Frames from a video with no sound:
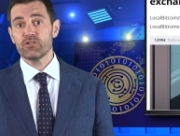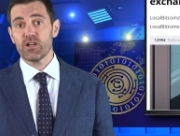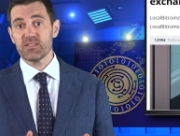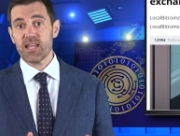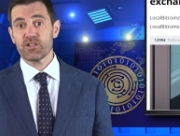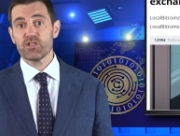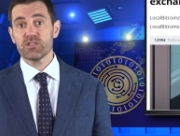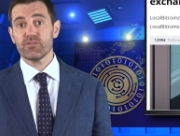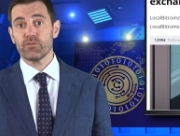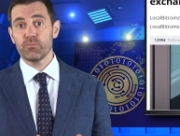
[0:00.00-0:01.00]

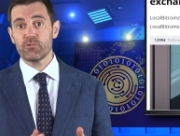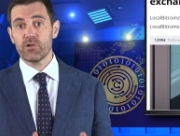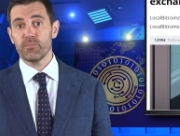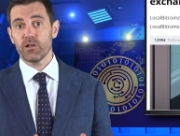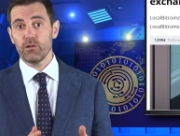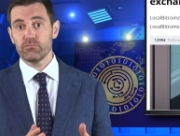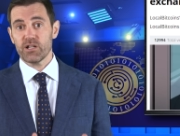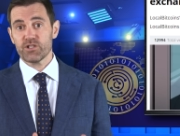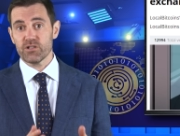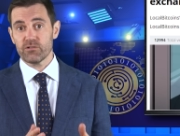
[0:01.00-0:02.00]
transactions from criminal
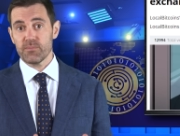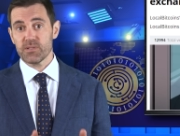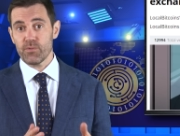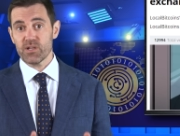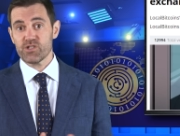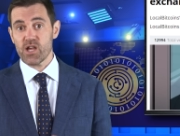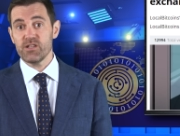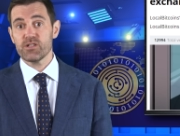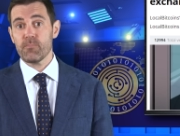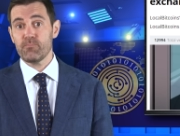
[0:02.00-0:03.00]
Russian crypto
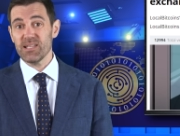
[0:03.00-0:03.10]
exchange